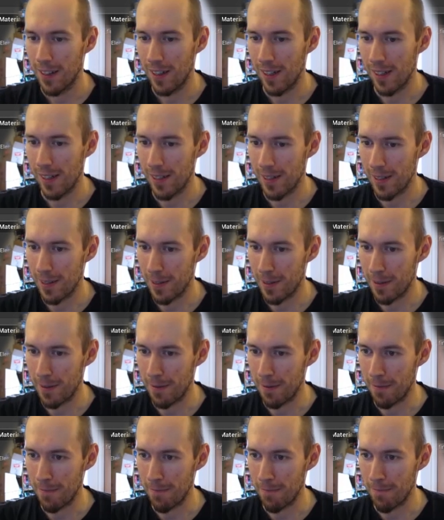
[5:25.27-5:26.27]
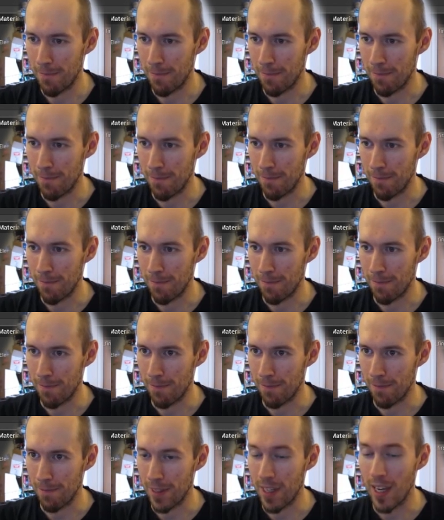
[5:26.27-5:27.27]
Um,
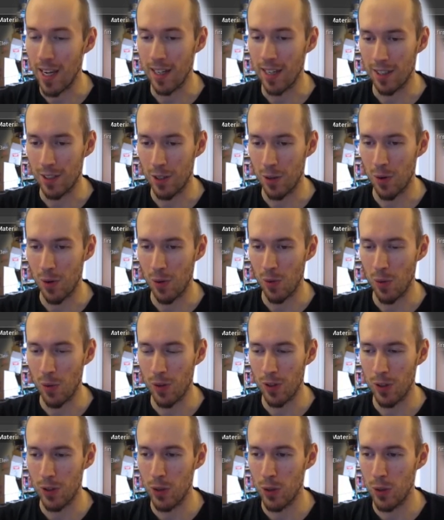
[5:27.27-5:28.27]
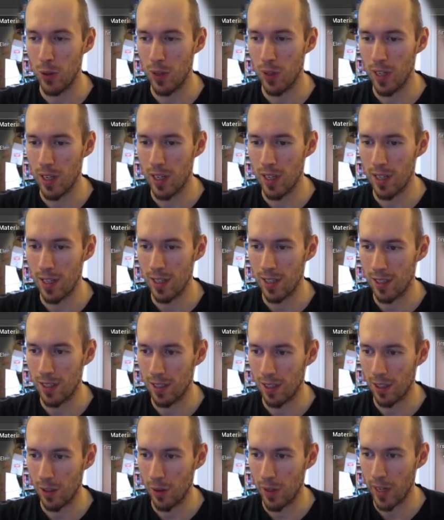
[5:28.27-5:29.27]
yeah, so what we want to do is
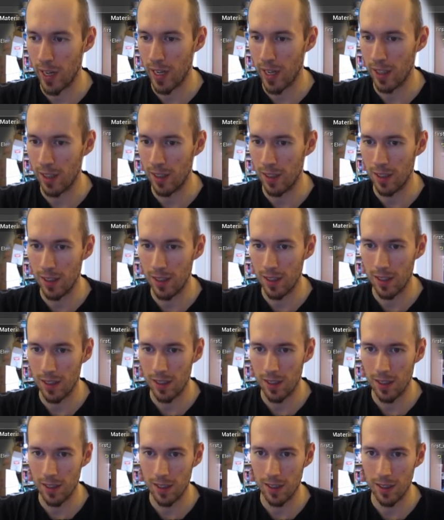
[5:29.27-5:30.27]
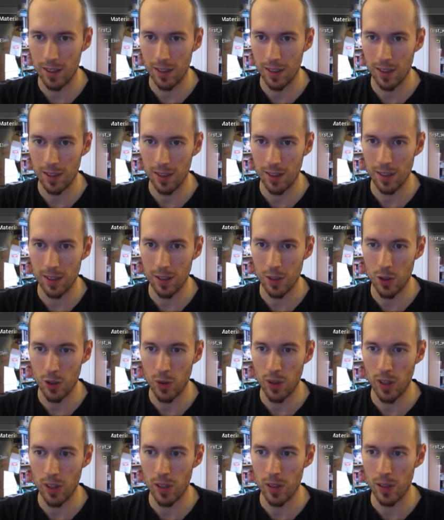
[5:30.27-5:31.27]
create the
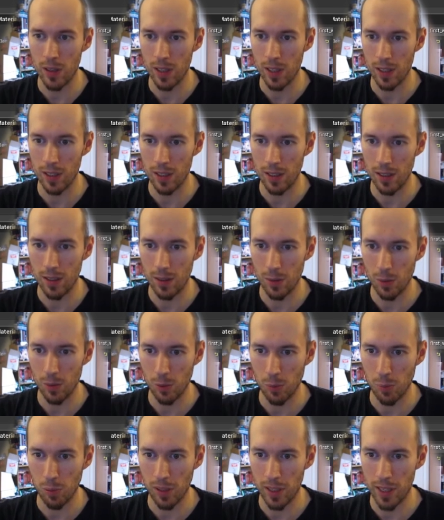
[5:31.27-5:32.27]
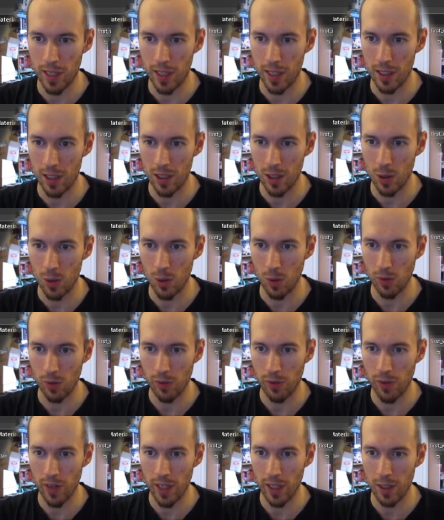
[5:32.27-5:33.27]
trigger that will play it. So
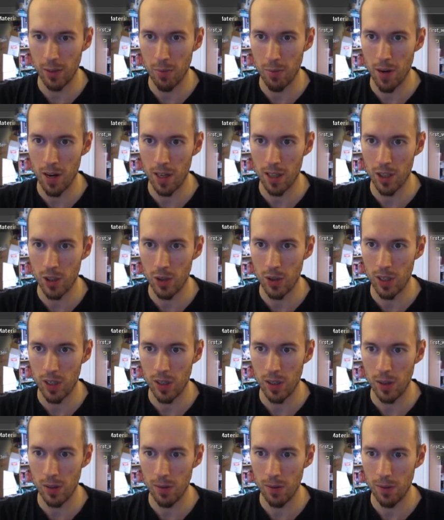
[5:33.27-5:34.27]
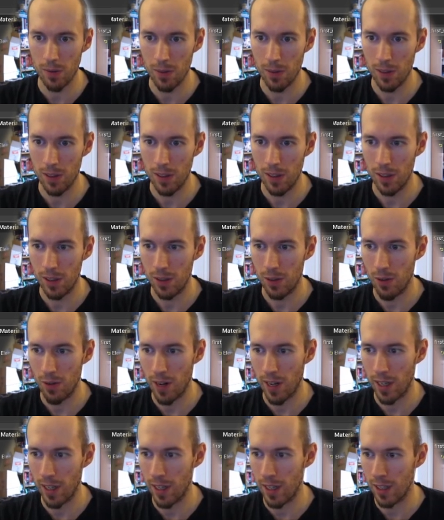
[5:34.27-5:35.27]
find a box trigger
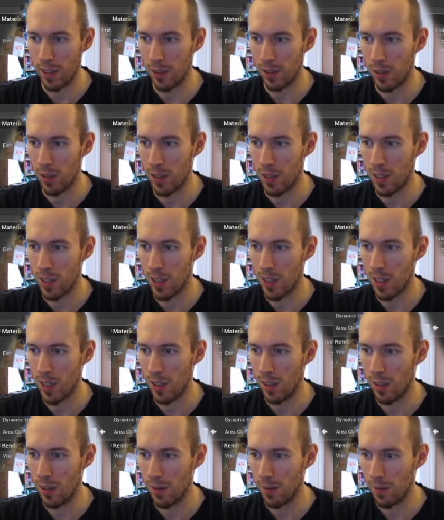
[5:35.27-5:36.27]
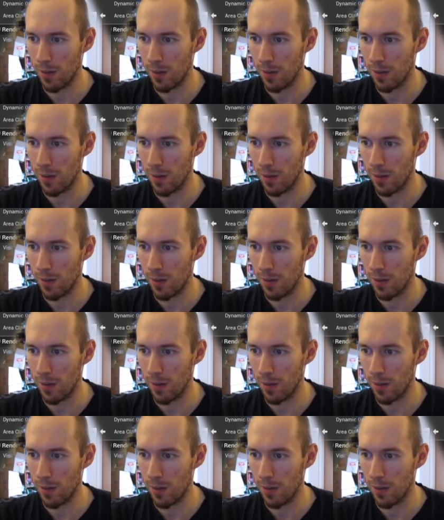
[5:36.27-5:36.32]
drag it into the scene